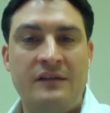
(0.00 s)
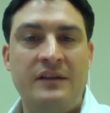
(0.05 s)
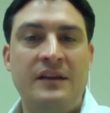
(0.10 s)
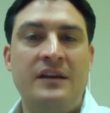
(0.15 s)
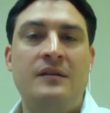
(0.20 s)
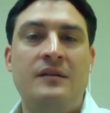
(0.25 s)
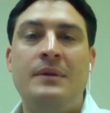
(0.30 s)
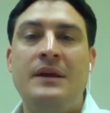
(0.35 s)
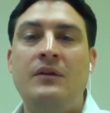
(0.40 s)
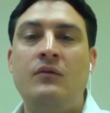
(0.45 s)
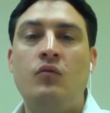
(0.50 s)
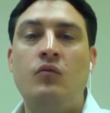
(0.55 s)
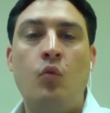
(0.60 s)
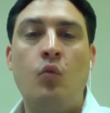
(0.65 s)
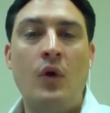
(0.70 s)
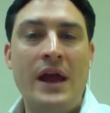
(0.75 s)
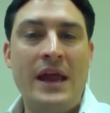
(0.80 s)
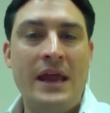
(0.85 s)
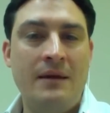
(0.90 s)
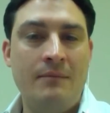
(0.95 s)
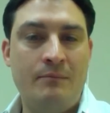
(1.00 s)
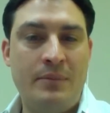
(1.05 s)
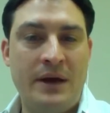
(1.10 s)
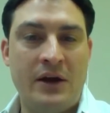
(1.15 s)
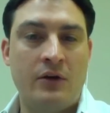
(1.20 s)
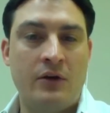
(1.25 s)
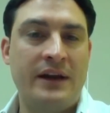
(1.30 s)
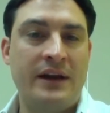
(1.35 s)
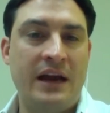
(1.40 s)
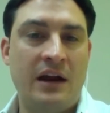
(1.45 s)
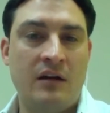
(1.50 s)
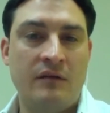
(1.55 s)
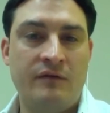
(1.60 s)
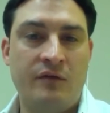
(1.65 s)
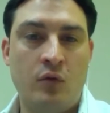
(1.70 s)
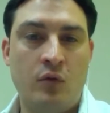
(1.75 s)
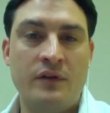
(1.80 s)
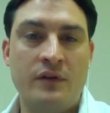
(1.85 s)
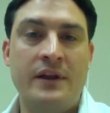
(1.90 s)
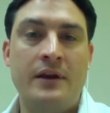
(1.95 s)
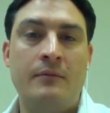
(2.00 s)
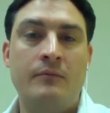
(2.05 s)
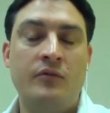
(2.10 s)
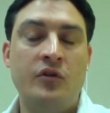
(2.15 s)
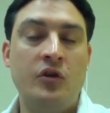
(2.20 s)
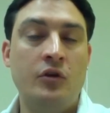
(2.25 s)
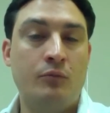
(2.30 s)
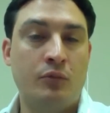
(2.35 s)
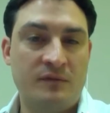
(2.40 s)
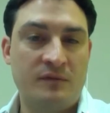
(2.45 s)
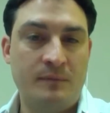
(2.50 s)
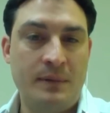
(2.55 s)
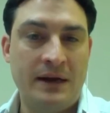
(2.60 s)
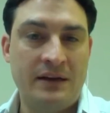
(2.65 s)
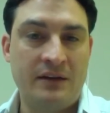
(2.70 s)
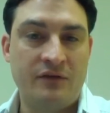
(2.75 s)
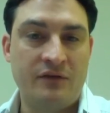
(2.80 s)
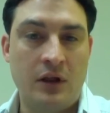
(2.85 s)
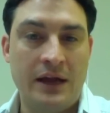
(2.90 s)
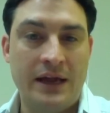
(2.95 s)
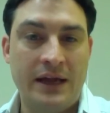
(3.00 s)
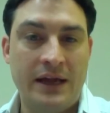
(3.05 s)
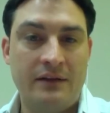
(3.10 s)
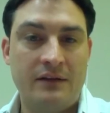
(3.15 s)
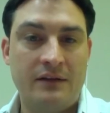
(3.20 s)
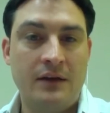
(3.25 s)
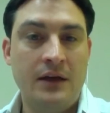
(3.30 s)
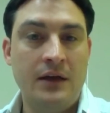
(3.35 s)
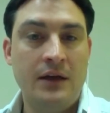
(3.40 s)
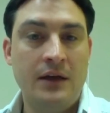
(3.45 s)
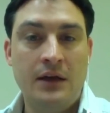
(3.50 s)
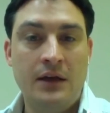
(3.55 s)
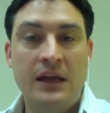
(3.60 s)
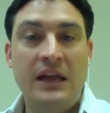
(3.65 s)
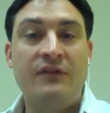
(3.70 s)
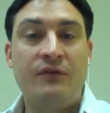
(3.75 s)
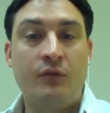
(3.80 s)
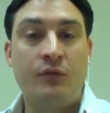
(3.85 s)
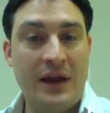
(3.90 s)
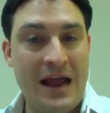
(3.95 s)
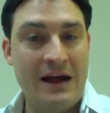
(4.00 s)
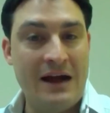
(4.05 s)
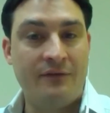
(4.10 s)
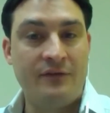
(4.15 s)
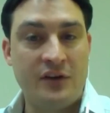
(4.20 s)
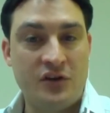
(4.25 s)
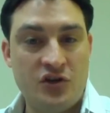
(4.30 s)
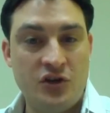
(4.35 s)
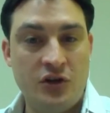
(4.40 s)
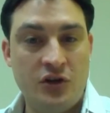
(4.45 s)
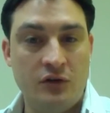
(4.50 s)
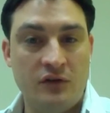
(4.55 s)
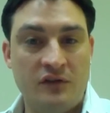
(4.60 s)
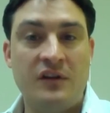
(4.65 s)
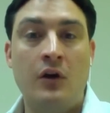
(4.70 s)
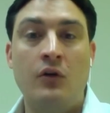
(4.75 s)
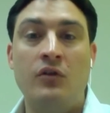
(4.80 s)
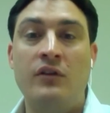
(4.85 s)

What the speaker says: need to be way better cared for than a new prospective client, if we have to choose. So